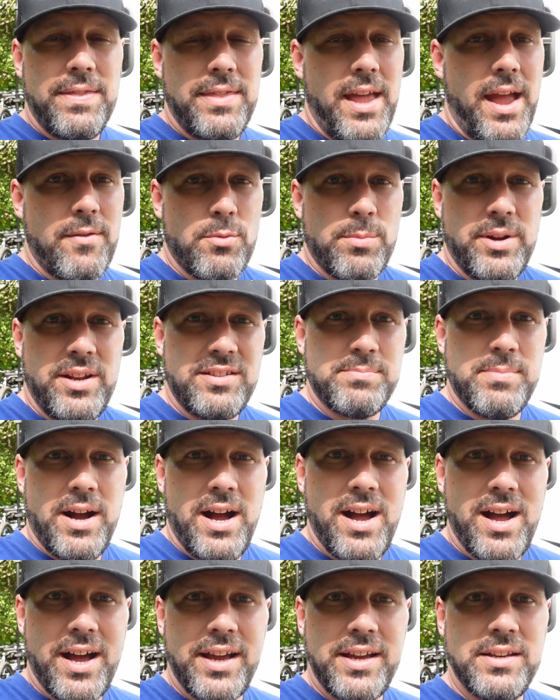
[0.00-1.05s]
Everybody's
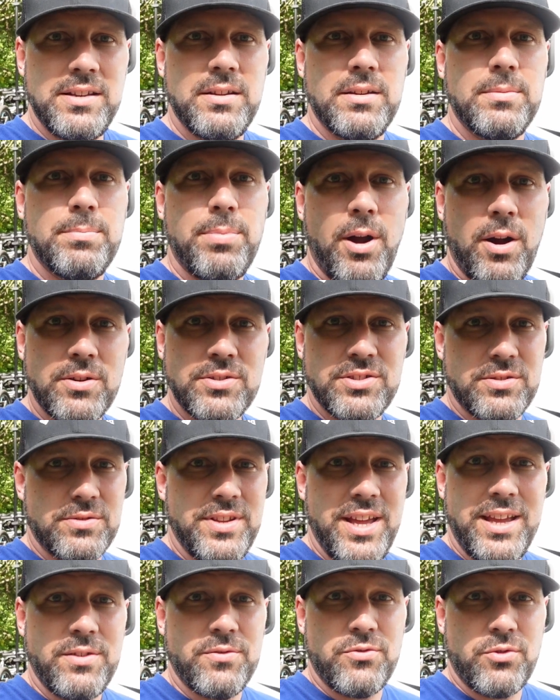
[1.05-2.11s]
behind, parts are
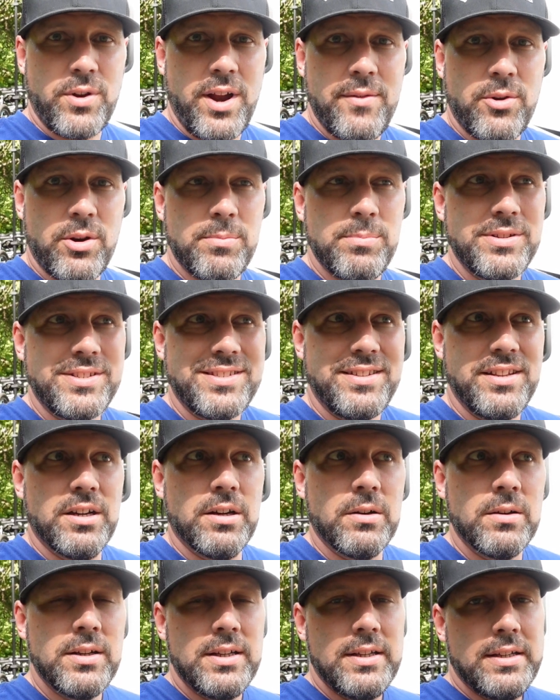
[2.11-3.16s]
taking forever, but
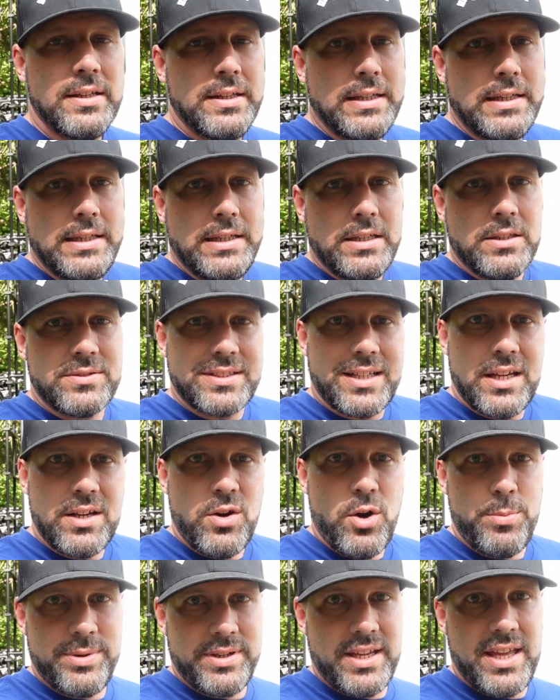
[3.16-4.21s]
still, I was kind of
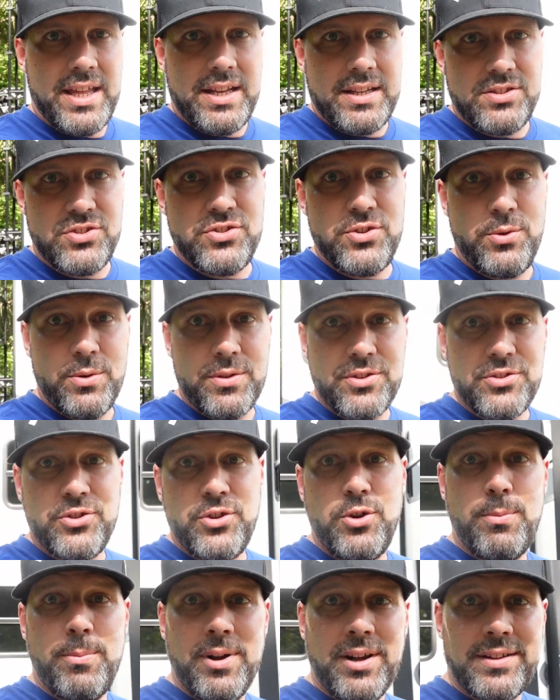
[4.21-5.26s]
hoping to get it sooner than
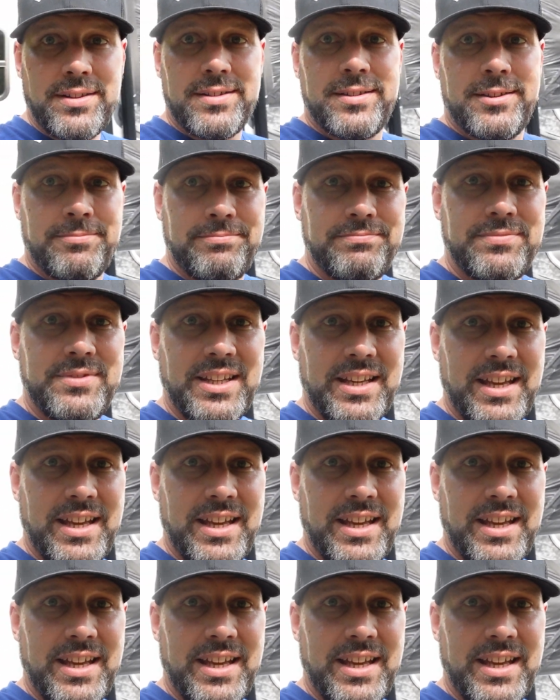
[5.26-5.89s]
2 months to